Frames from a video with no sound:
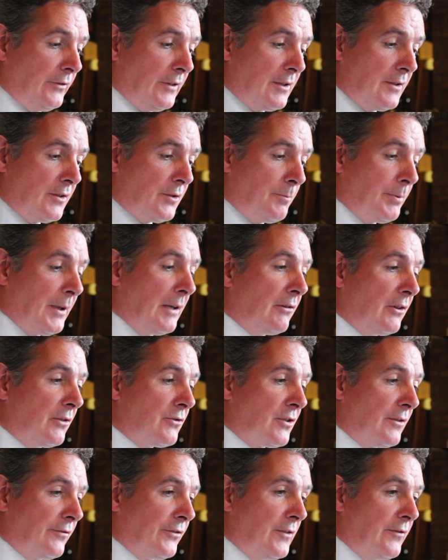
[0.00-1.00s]
the
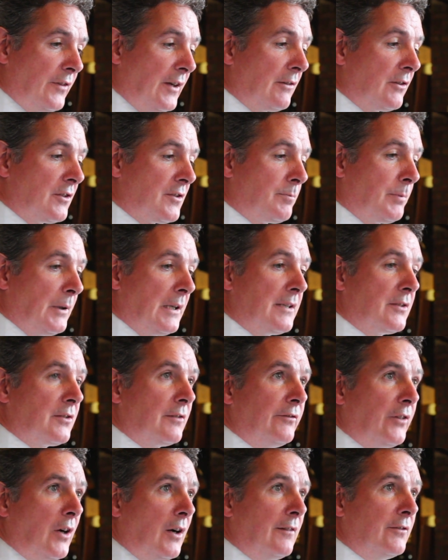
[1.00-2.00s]
superiors of the various police
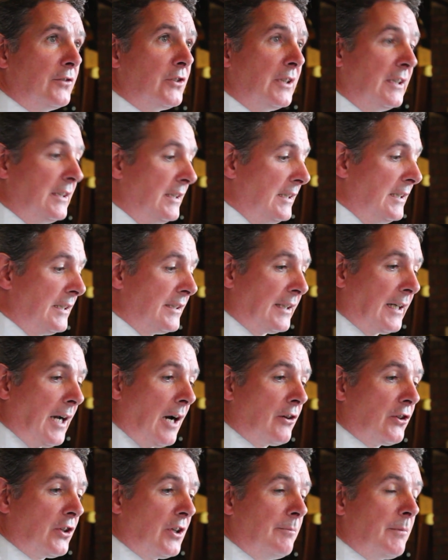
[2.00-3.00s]
involved, the
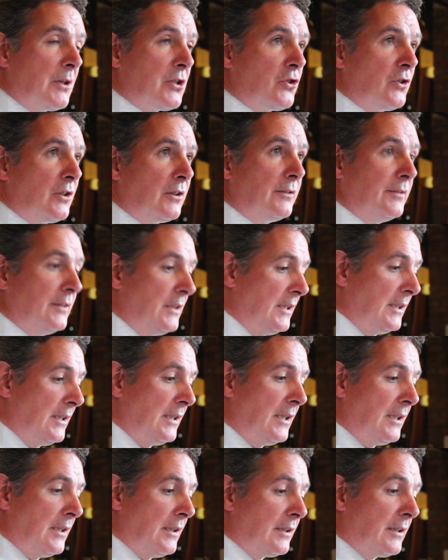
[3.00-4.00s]
Garda Commissioner,
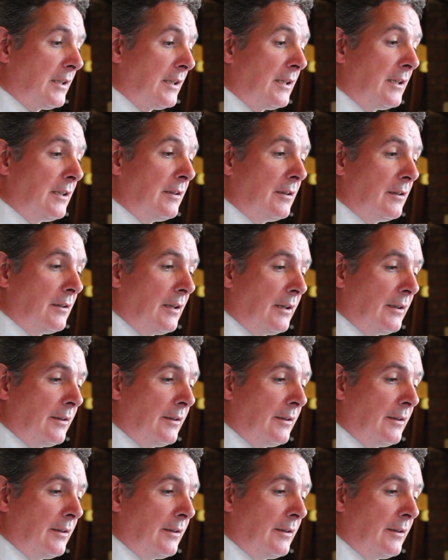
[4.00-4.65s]
the